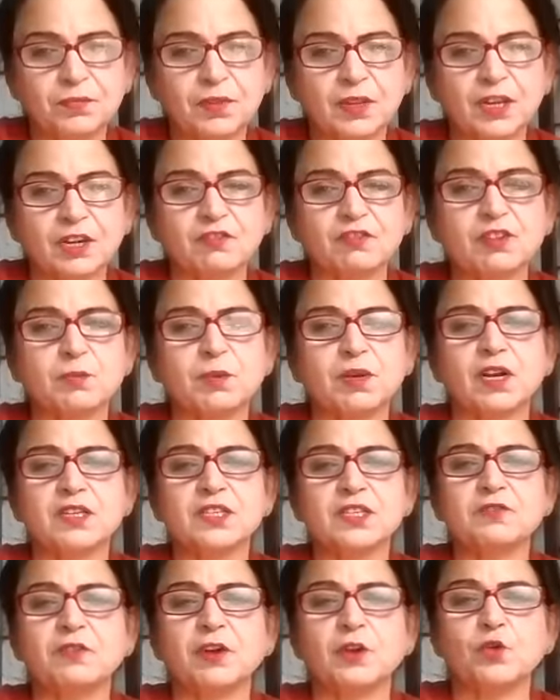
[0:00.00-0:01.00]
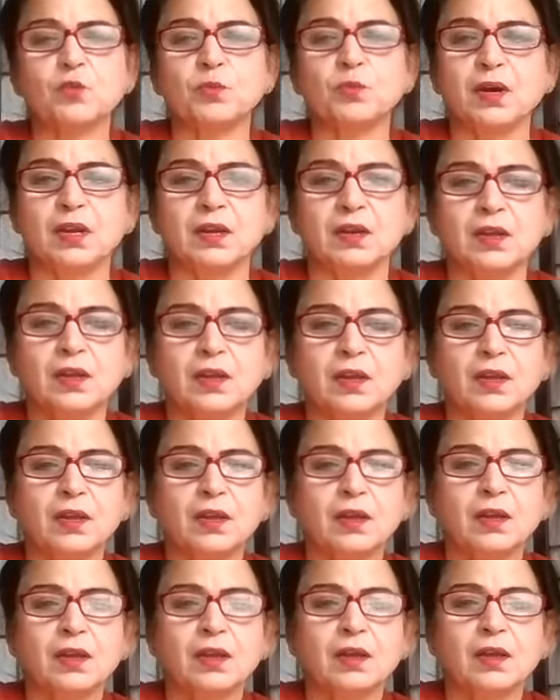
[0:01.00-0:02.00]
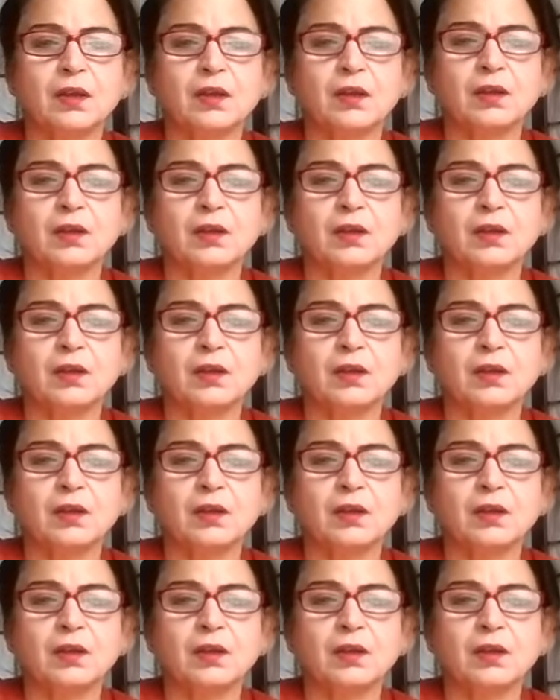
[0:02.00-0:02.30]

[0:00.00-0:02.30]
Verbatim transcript: It was because yeah, of Hanuman. I, recall he did.